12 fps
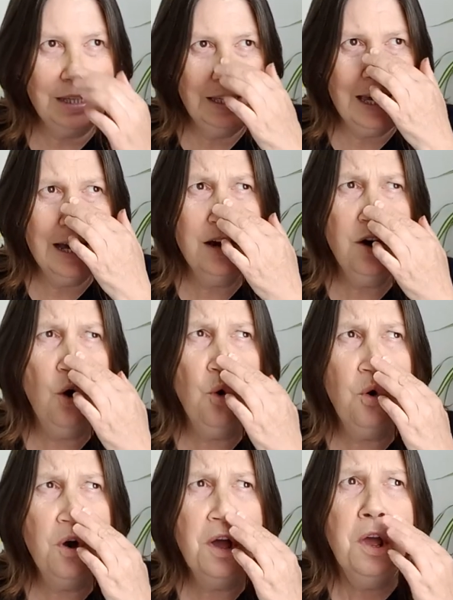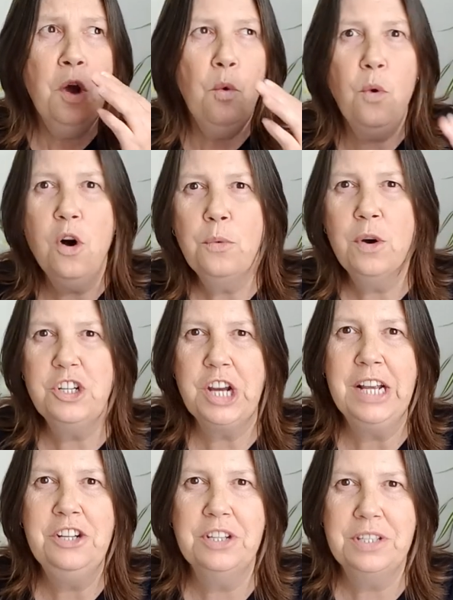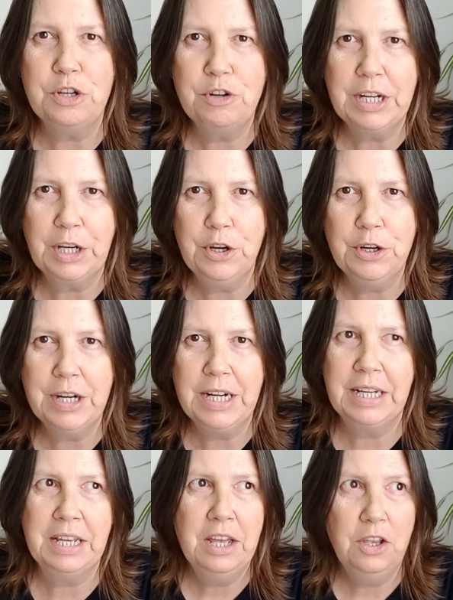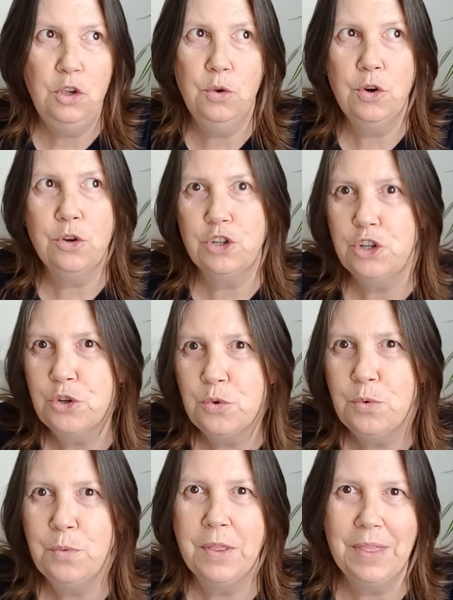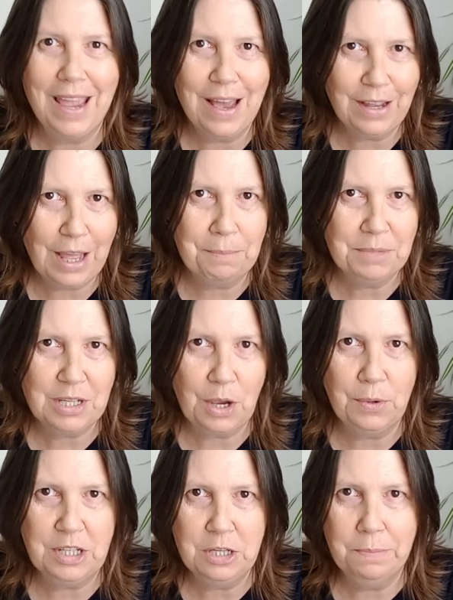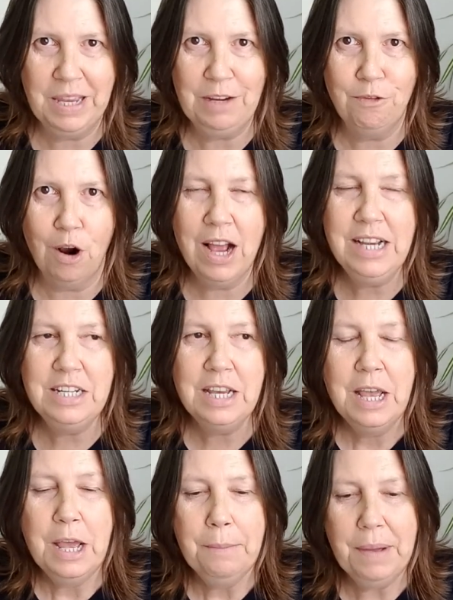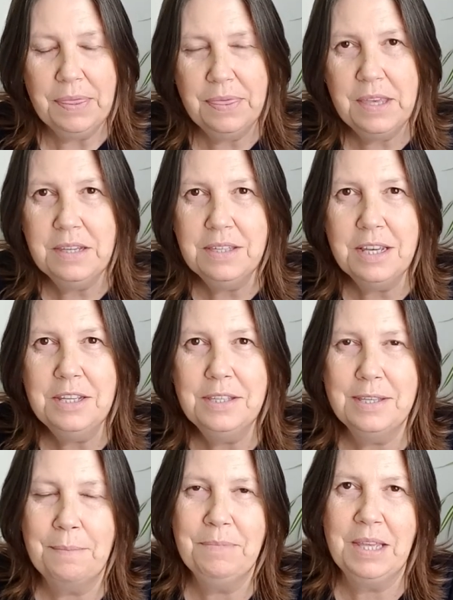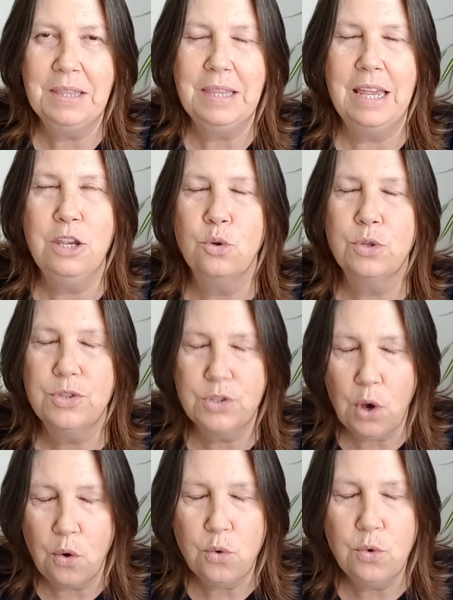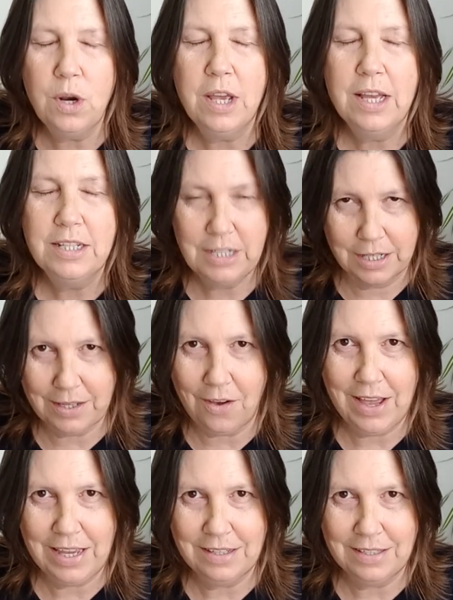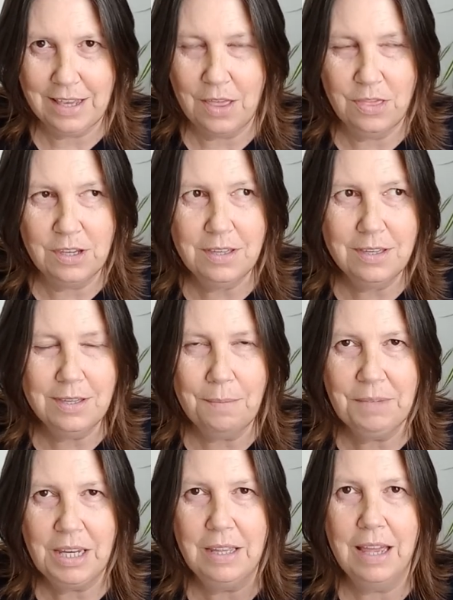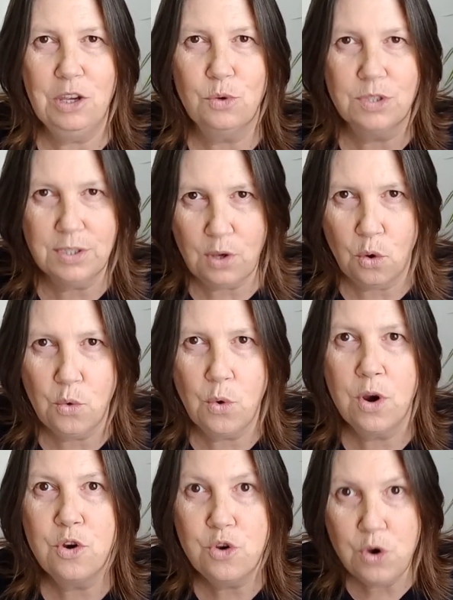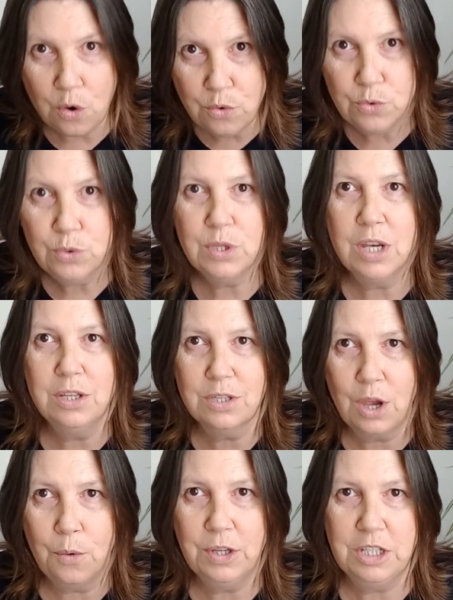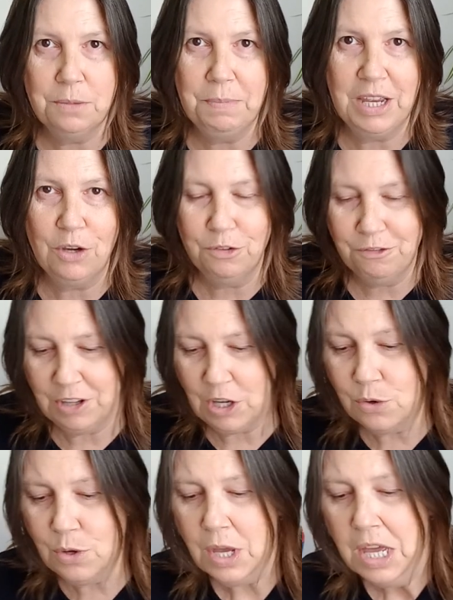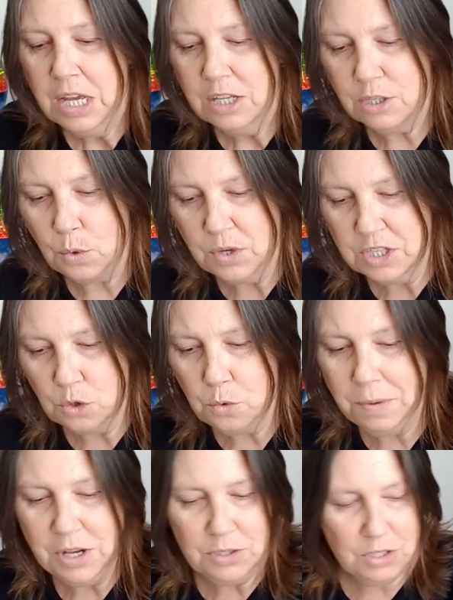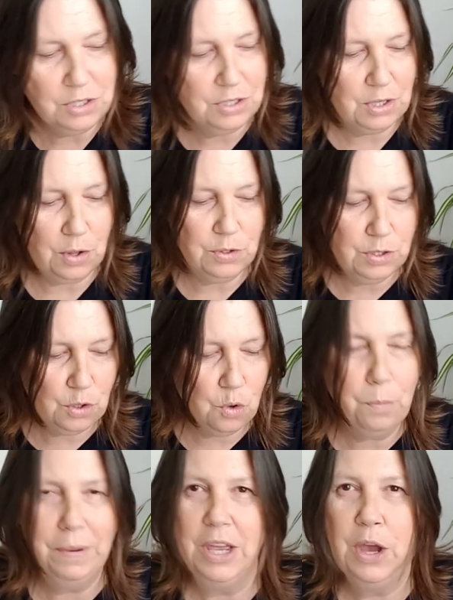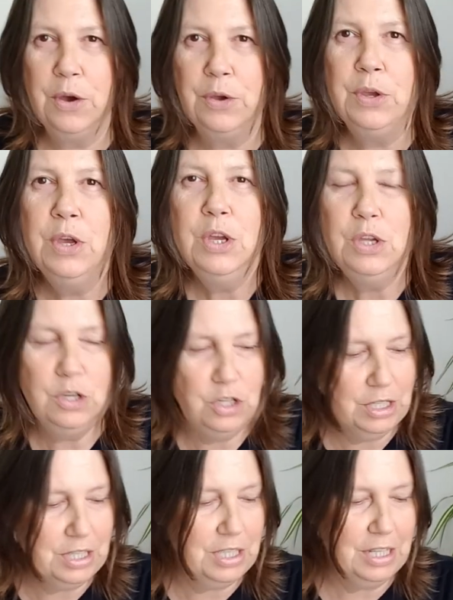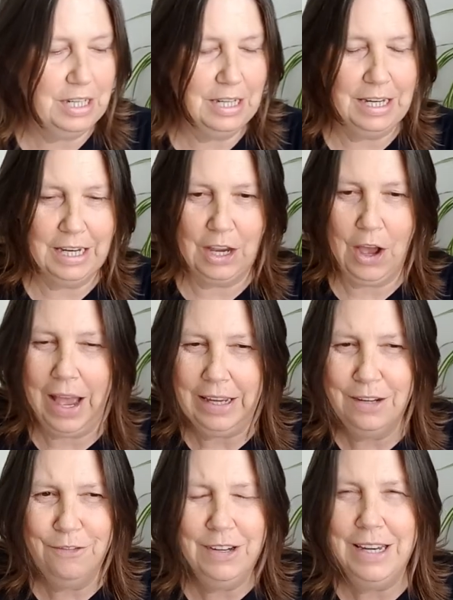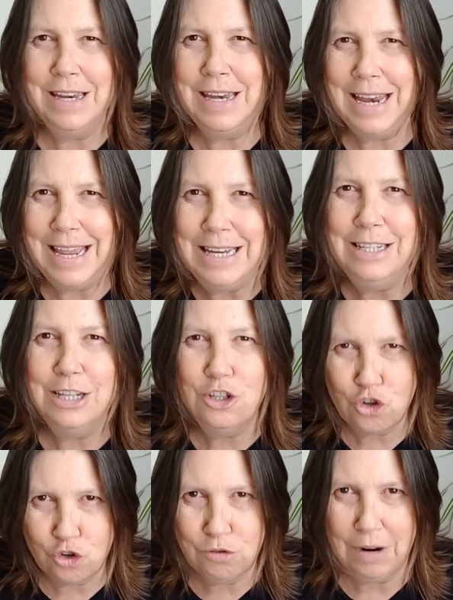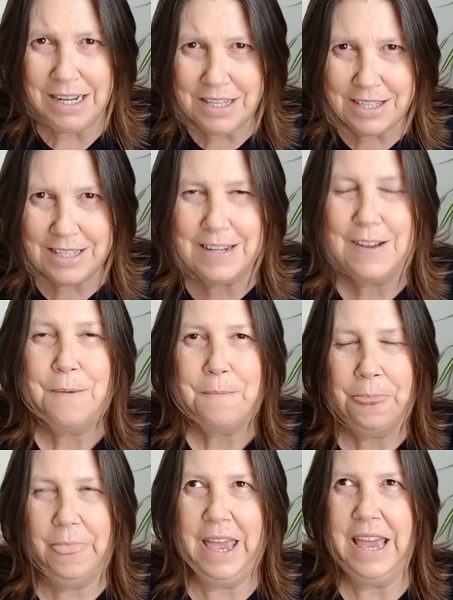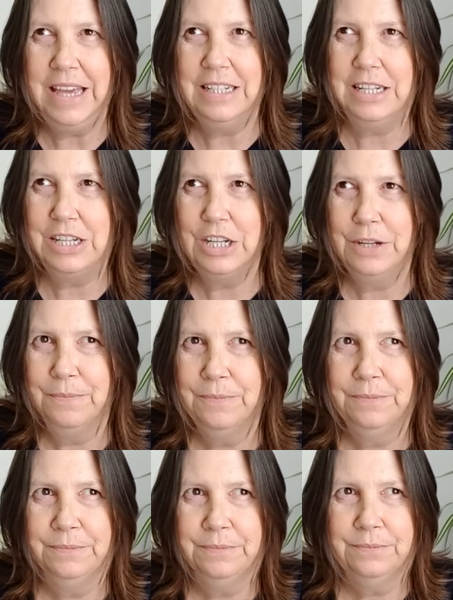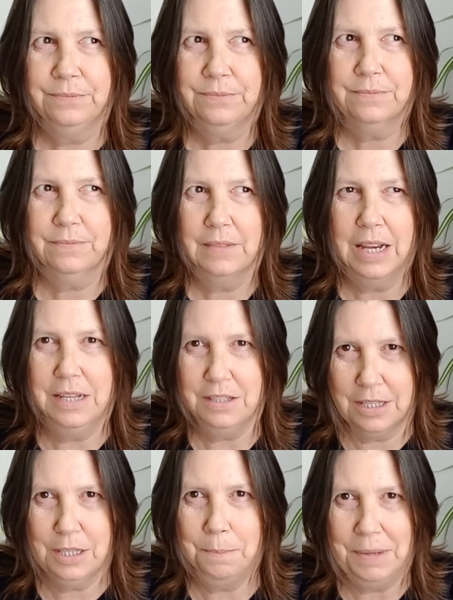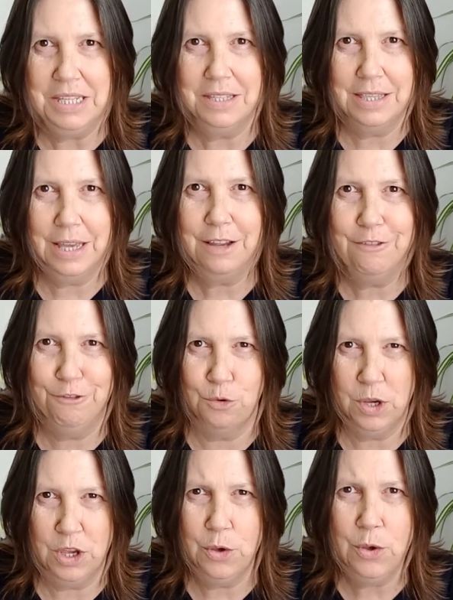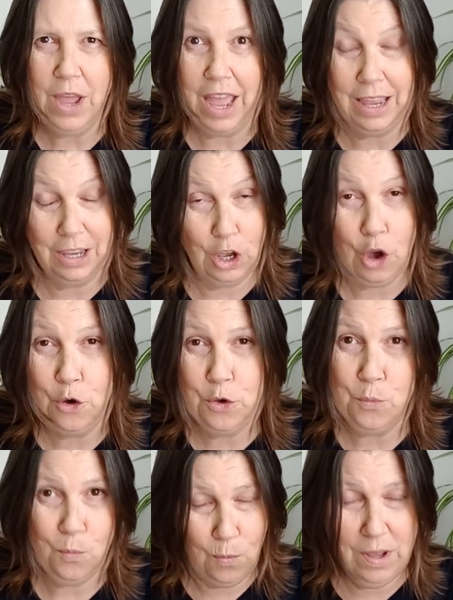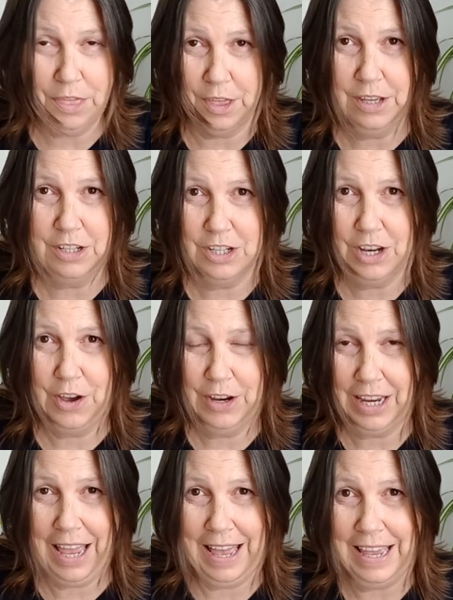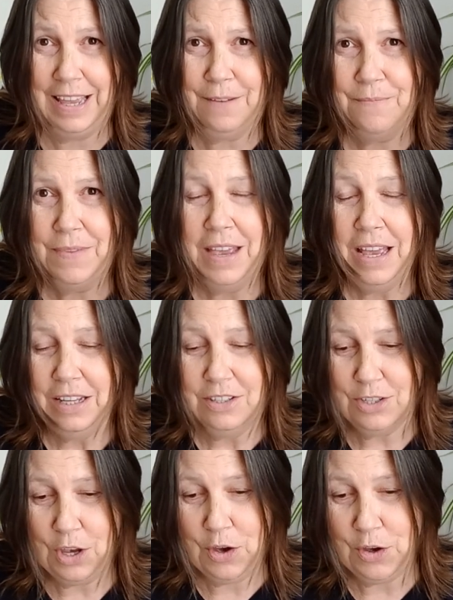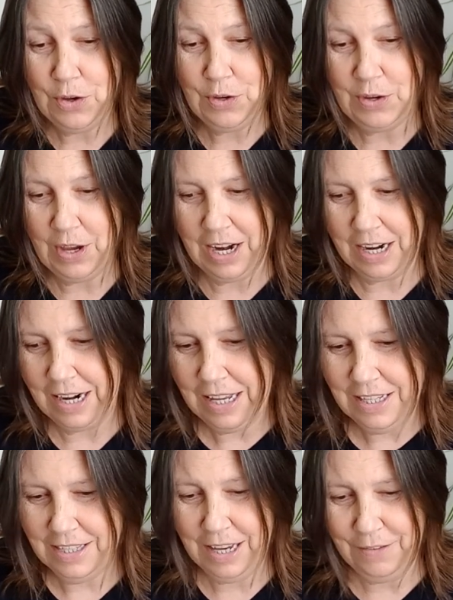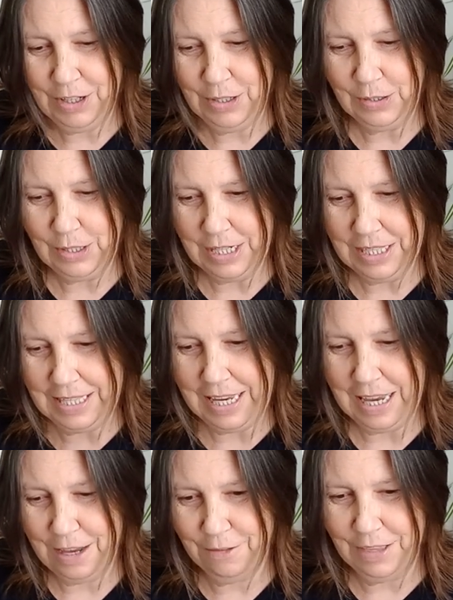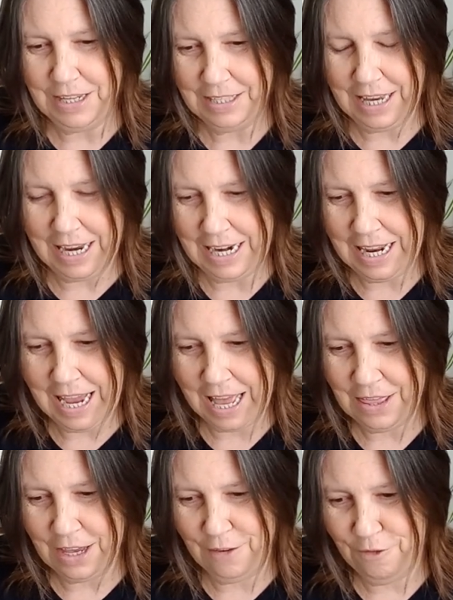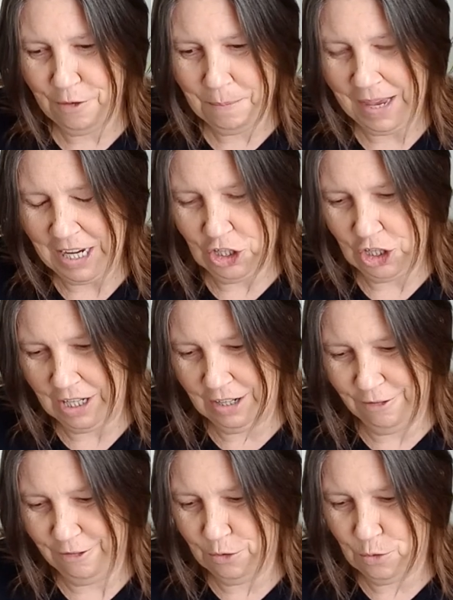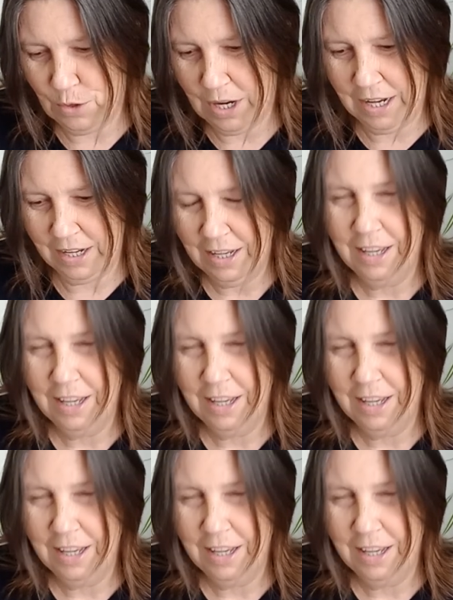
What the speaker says: yeah, or what changes are occurring, you're not sure what the outcome is going to be, right? But this is something that your soul desires. This is something that your soul knows is going to be good for you. So it's almost as though, Scorpio, you just kind of need to trust that it's the best thing for you and go with it, okay? So let's have a look to see if there's any other information for